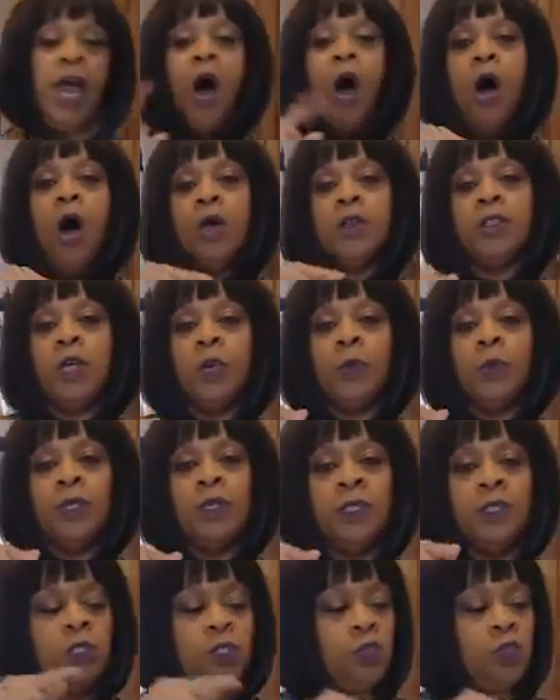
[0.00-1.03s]
Also, in
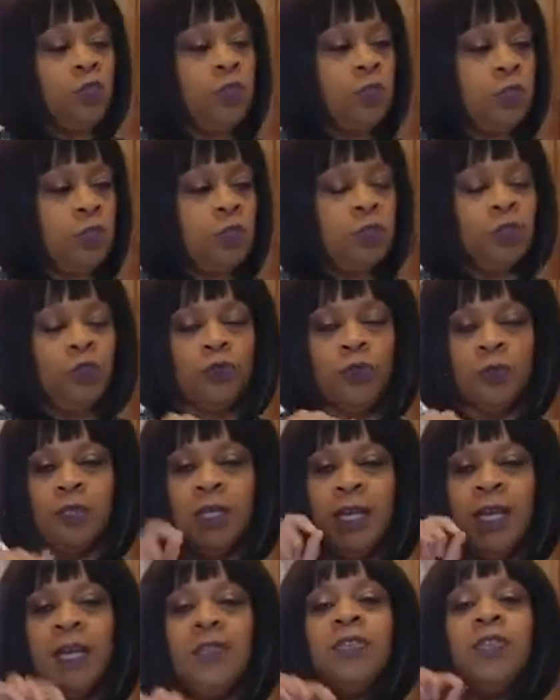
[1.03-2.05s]

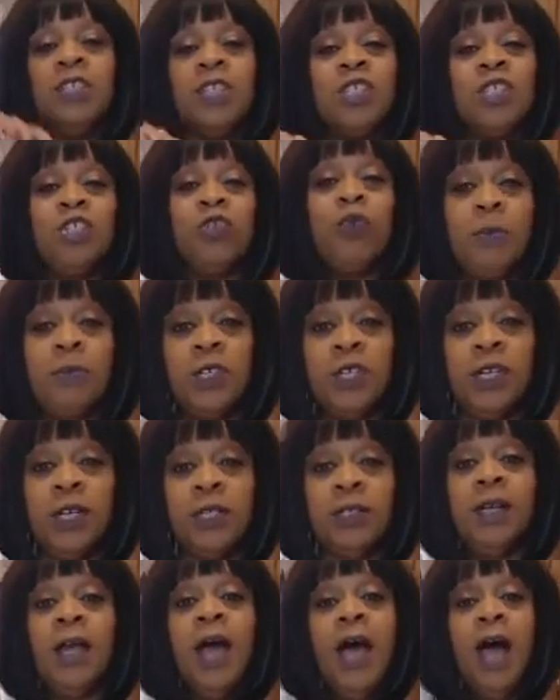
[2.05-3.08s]
the
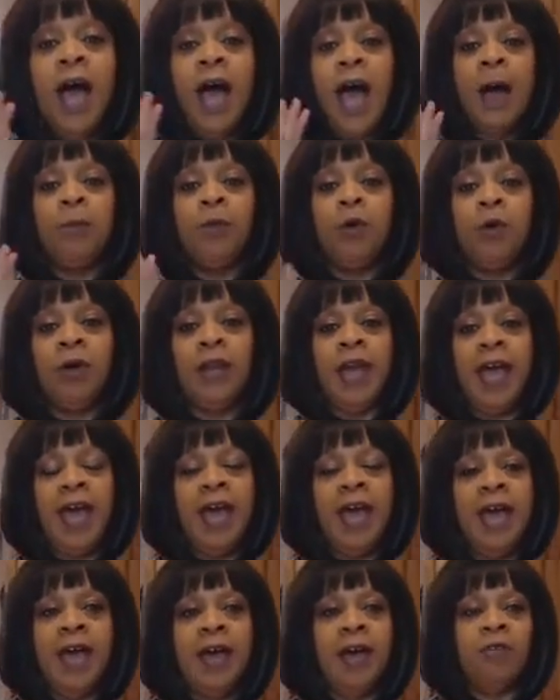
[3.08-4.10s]
description, I'm going to
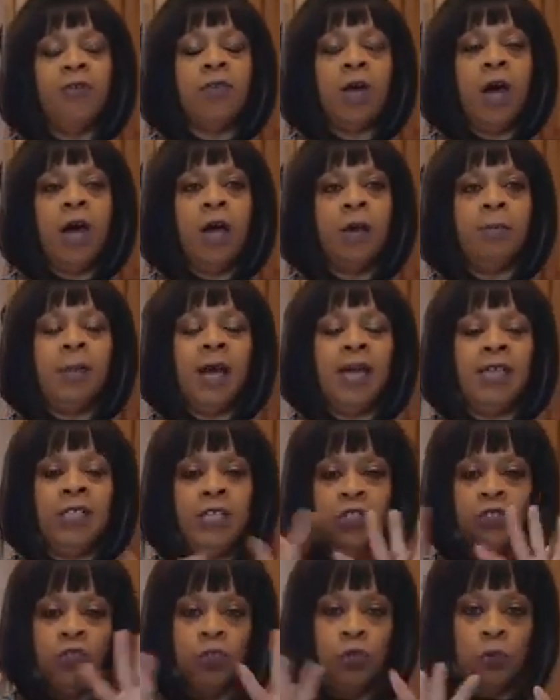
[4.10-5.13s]
have my
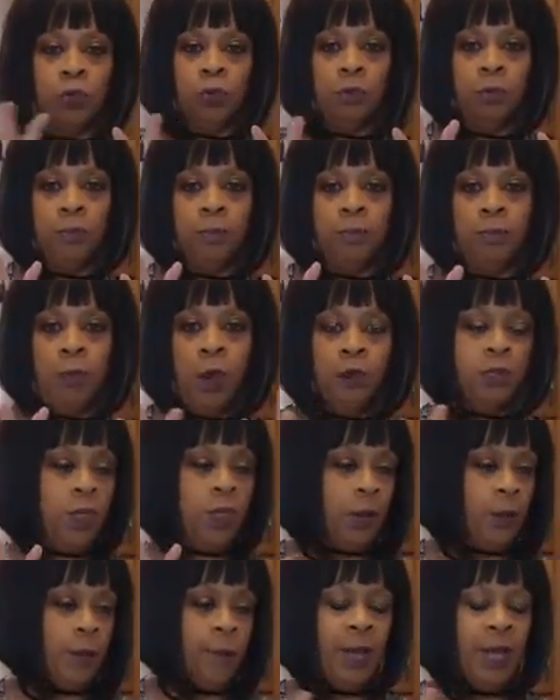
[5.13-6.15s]
digital
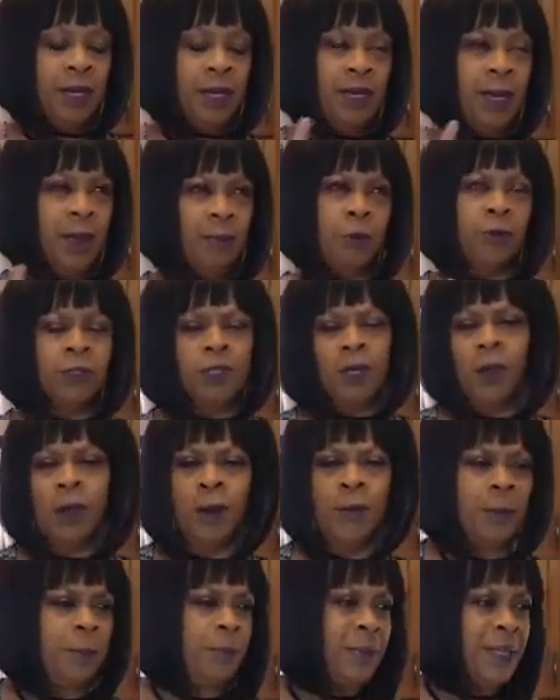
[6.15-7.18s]
not
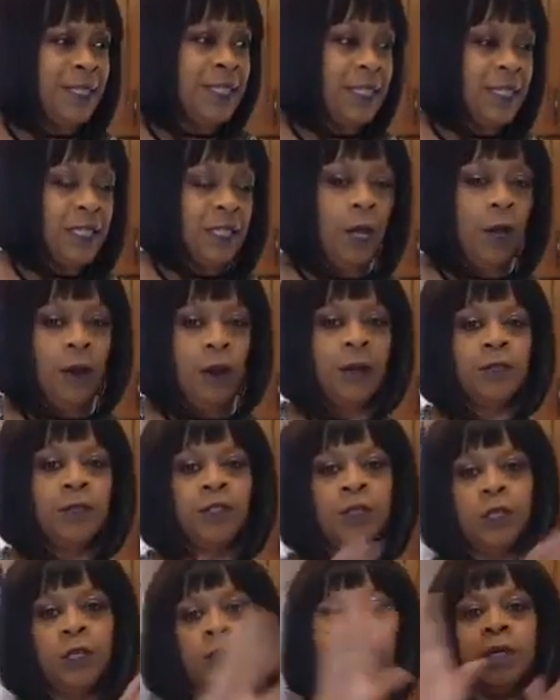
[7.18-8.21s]
postcard, but business card,
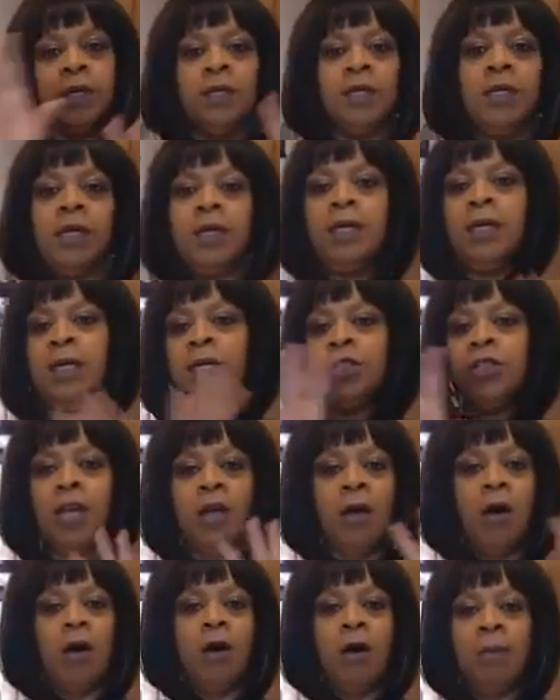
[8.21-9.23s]
so you can
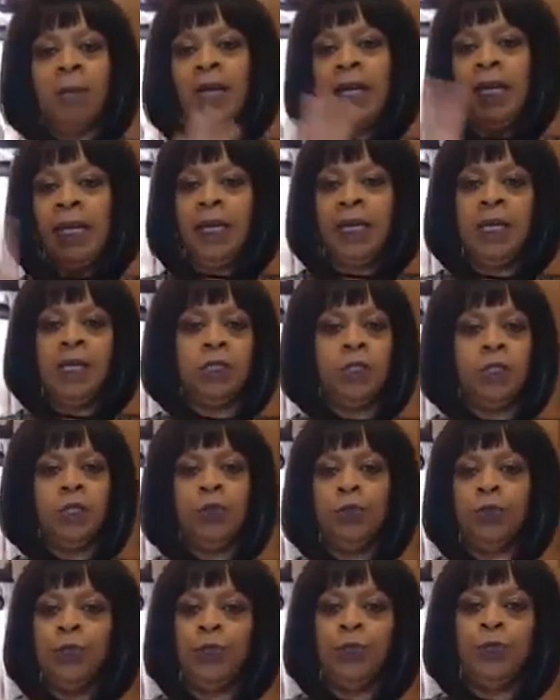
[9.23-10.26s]
check all my links:
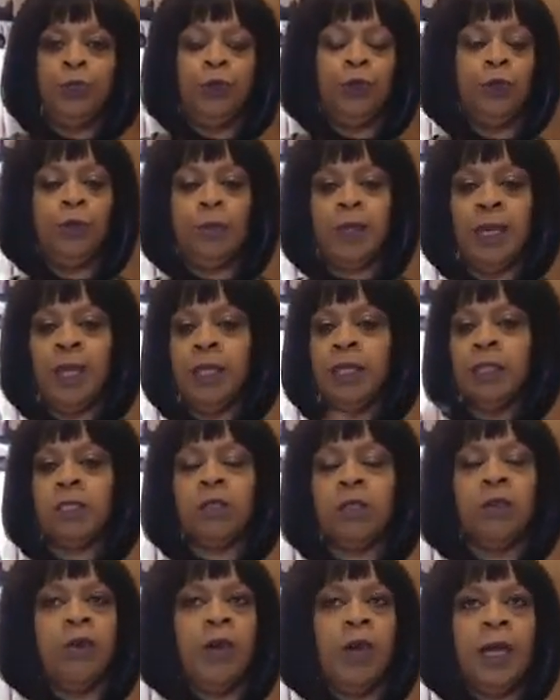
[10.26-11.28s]
YouTube,
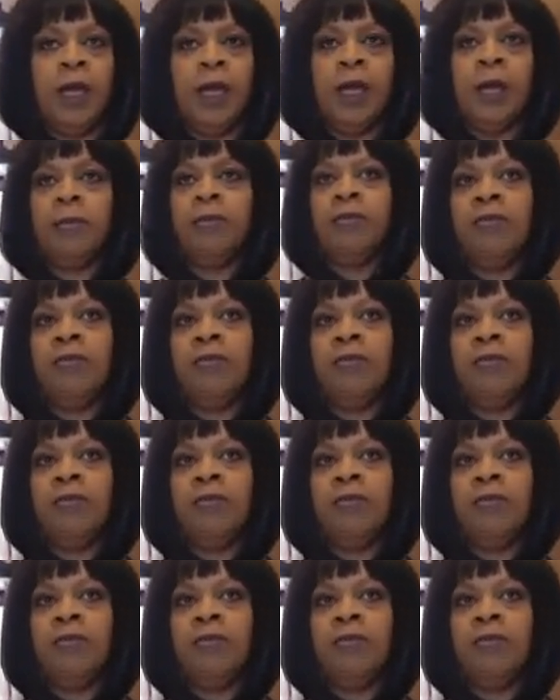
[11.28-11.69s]
Instagram,